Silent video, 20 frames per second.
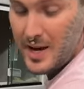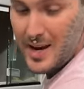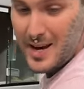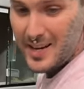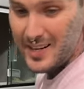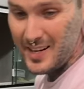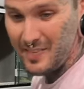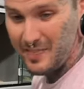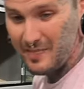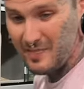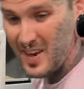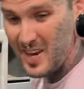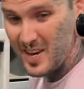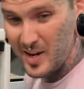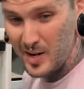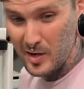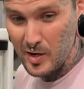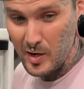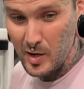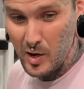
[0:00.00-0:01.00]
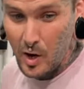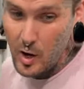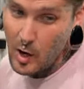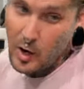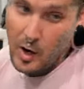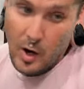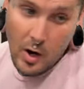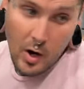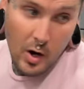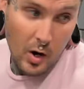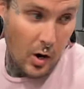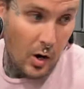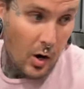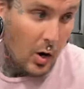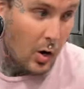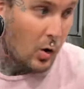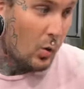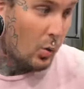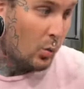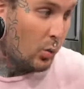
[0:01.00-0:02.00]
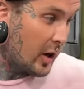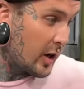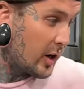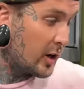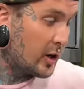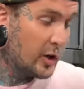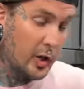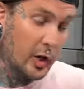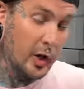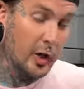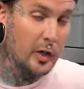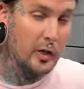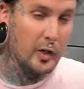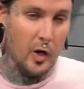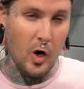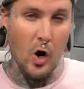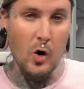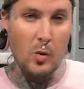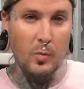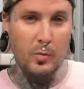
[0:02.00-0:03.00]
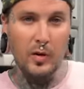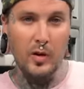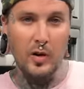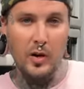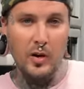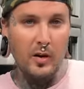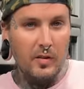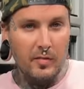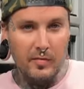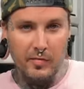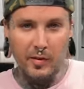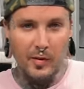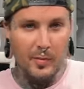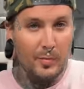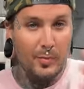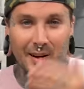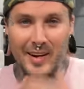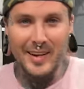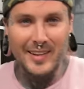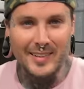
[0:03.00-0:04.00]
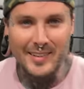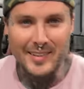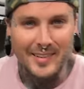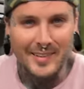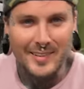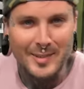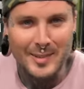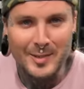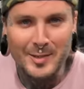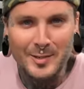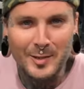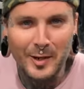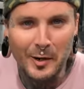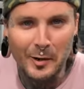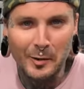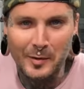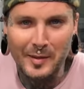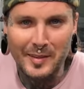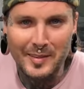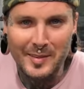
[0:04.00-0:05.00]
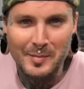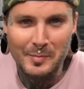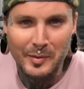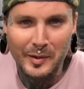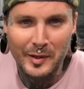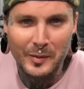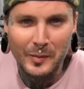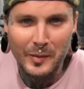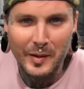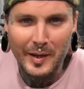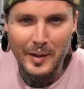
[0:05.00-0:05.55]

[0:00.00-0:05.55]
And I figured, what a good Cobra for Brandon to start with and put away.